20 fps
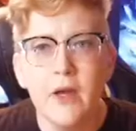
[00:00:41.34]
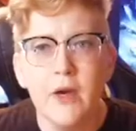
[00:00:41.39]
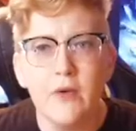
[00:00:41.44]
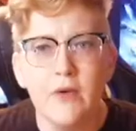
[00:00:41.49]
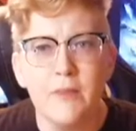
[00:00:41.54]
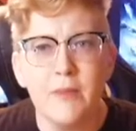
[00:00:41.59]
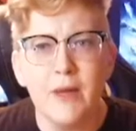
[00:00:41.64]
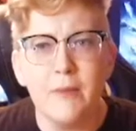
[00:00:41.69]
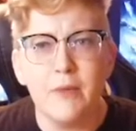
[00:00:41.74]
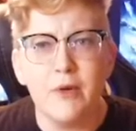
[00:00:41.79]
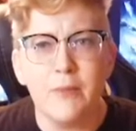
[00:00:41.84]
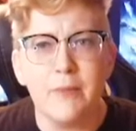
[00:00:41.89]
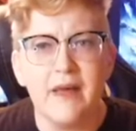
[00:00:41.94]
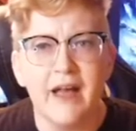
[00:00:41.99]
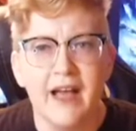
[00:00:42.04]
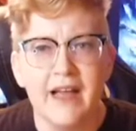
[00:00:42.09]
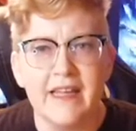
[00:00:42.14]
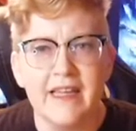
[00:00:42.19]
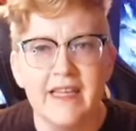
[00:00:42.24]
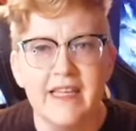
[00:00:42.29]
Remember
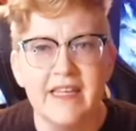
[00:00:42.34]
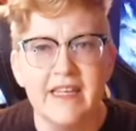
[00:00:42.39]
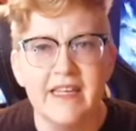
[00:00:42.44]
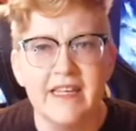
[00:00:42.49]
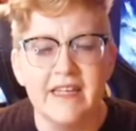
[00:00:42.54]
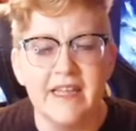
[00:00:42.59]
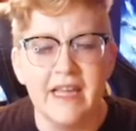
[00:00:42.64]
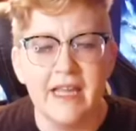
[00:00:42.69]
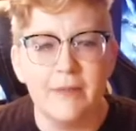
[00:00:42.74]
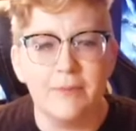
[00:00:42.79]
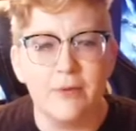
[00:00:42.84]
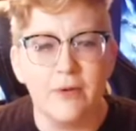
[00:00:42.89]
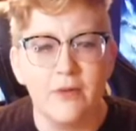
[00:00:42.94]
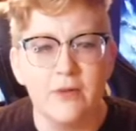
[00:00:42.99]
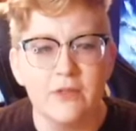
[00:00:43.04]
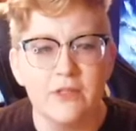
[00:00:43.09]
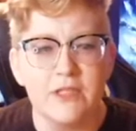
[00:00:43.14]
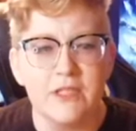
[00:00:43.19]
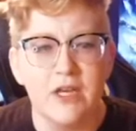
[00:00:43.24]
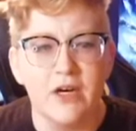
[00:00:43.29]
back in
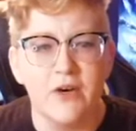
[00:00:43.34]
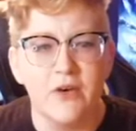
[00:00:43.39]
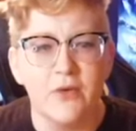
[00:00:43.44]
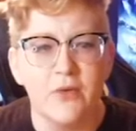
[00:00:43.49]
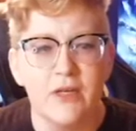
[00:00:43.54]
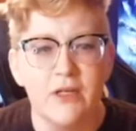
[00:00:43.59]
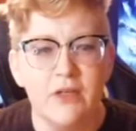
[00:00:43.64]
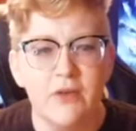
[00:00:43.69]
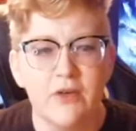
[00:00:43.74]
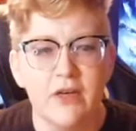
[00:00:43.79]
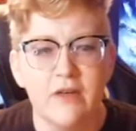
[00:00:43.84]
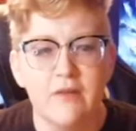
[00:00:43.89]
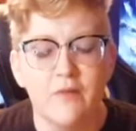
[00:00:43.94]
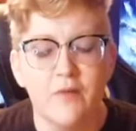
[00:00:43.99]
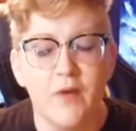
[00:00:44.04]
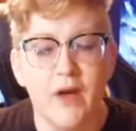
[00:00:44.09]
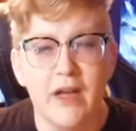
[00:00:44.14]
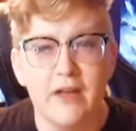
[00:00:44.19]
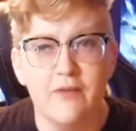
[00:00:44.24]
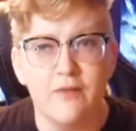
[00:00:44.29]
April or so when you couldn't
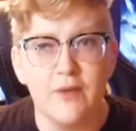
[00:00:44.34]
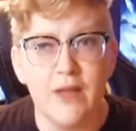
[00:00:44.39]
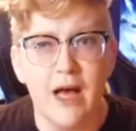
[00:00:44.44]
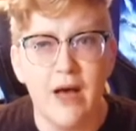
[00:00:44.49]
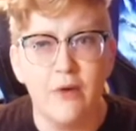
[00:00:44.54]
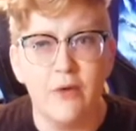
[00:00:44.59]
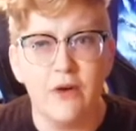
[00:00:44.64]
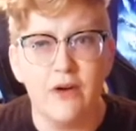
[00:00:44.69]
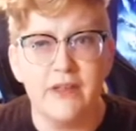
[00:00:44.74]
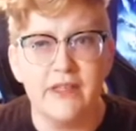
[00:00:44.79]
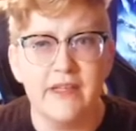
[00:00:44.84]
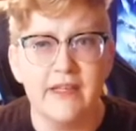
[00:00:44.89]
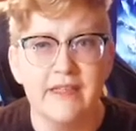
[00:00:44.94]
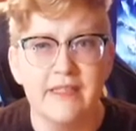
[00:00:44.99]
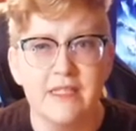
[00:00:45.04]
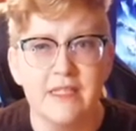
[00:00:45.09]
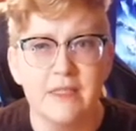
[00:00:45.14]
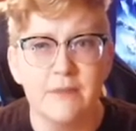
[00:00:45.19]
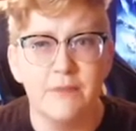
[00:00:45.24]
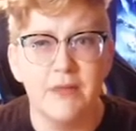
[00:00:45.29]
find flour,
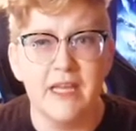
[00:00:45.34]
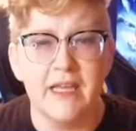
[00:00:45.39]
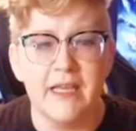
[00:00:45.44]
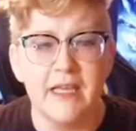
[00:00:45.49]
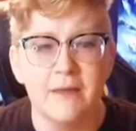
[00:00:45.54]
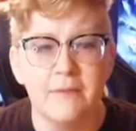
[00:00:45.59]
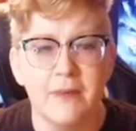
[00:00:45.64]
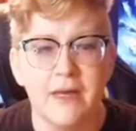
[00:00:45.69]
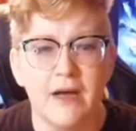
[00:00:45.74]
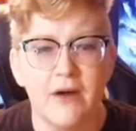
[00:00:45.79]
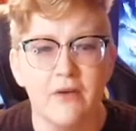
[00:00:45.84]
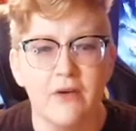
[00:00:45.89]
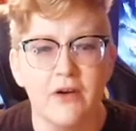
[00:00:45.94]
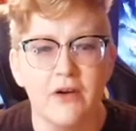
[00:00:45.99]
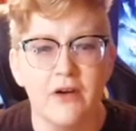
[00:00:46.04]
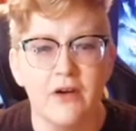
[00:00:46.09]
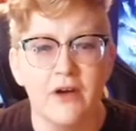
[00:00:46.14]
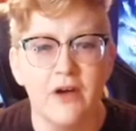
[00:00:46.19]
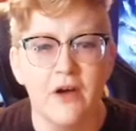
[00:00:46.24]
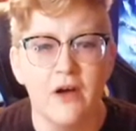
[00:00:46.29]
yeast, baking
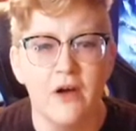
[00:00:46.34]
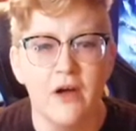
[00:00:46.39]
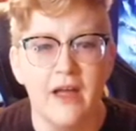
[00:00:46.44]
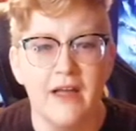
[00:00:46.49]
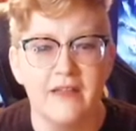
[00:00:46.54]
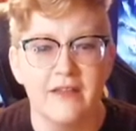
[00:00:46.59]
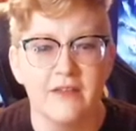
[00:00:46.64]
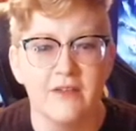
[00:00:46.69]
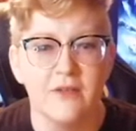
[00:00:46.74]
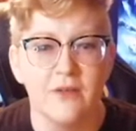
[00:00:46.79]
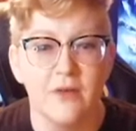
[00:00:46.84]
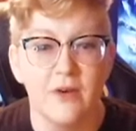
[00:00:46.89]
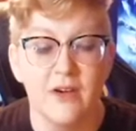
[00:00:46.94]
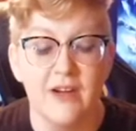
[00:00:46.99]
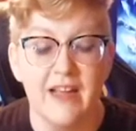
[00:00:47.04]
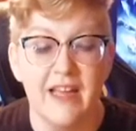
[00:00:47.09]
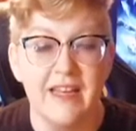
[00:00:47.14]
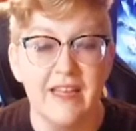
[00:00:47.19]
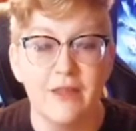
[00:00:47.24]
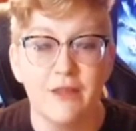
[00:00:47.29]
powder,
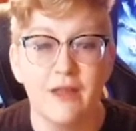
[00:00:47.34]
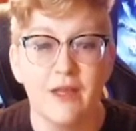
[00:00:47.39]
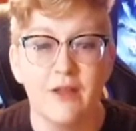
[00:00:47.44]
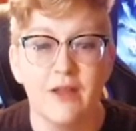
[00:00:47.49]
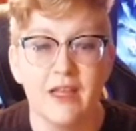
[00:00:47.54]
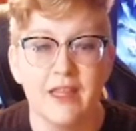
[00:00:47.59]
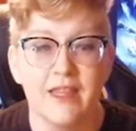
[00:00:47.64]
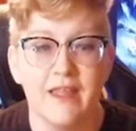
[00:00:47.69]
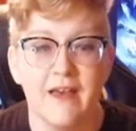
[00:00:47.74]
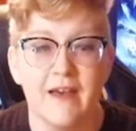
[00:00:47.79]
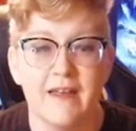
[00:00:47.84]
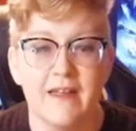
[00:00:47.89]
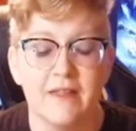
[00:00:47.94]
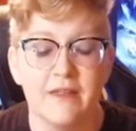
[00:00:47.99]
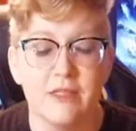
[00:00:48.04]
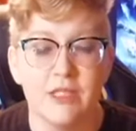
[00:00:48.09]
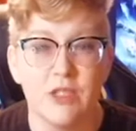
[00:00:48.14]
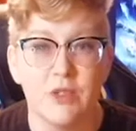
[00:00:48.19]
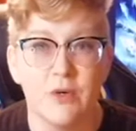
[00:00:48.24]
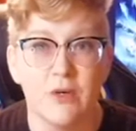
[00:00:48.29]
or anything like that at
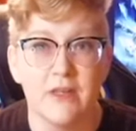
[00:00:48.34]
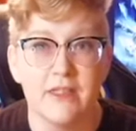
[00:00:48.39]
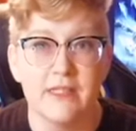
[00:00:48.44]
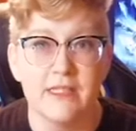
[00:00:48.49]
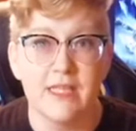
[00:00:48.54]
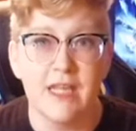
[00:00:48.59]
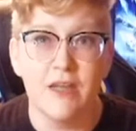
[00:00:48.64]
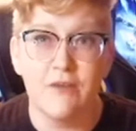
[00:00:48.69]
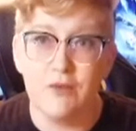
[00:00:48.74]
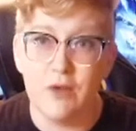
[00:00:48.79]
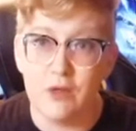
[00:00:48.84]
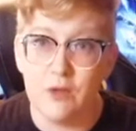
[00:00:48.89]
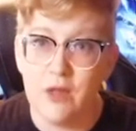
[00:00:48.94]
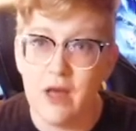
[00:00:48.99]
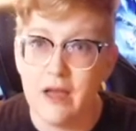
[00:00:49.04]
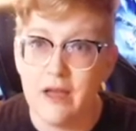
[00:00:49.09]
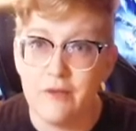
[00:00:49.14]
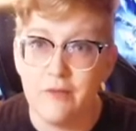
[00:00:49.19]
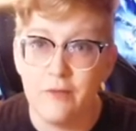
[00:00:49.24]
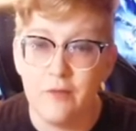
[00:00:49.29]
the store to save your
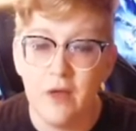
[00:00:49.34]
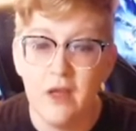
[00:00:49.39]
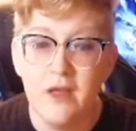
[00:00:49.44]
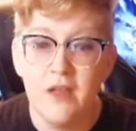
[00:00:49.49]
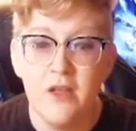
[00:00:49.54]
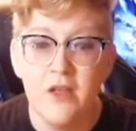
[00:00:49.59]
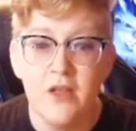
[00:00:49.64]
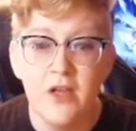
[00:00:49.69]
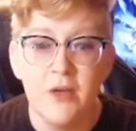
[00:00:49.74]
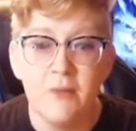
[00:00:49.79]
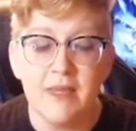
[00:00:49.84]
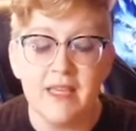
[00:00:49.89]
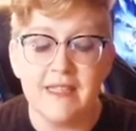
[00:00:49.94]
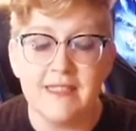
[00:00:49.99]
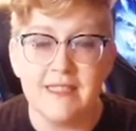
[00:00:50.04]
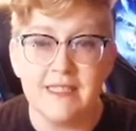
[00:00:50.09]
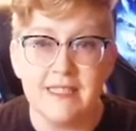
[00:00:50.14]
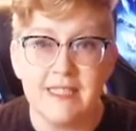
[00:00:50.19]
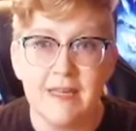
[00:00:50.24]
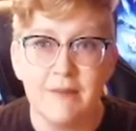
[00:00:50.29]
life
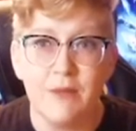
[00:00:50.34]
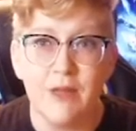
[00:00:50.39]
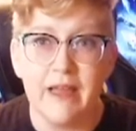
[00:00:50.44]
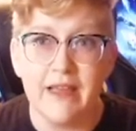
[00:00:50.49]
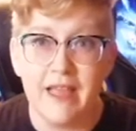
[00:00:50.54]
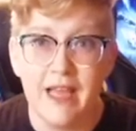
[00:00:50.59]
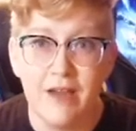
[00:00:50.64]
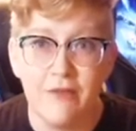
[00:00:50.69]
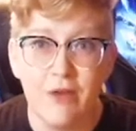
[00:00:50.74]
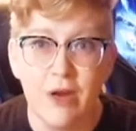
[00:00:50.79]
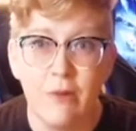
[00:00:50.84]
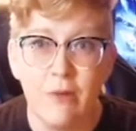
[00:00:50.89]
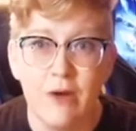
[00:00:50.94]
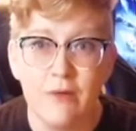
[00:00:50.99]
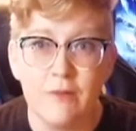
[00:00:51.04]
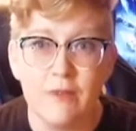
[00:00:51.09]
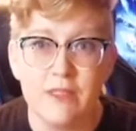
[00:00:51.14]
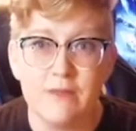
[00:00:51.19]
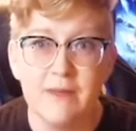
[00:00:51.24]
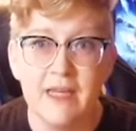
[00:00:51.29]
because it seemed like
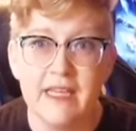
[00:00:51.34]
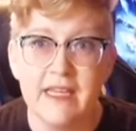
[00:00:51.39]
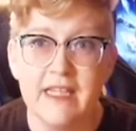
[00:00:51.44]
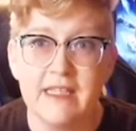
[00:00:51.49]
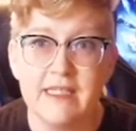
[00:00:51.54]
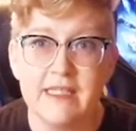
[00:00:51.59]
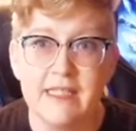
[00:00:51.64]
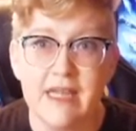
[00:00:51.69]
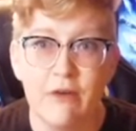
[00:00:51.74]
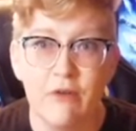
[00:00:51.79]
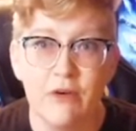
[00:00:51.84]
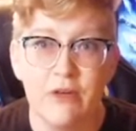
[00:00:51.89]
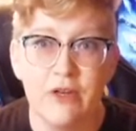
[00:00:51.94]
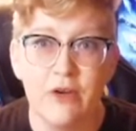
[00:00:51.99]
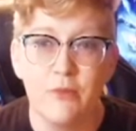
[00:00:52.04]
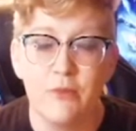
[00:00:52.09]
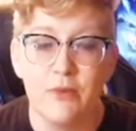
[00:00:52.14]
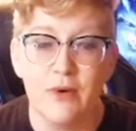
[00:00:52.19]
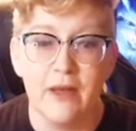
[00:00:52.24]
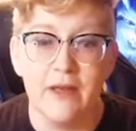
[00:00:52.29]
everyone was making
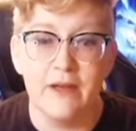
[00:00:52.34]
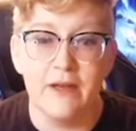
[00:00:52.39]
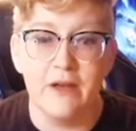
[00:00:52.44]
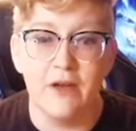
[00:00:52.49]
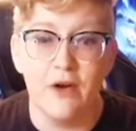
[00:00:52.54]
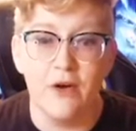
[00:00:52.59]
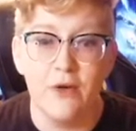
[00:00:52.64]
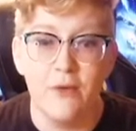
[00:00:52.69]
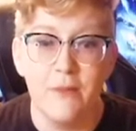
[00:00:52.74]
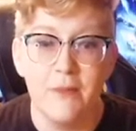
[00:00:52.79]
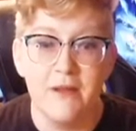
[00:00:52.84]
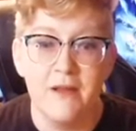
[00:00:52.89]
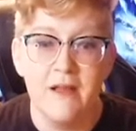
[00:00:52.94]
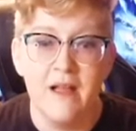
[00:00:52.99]
sourdough bread at home?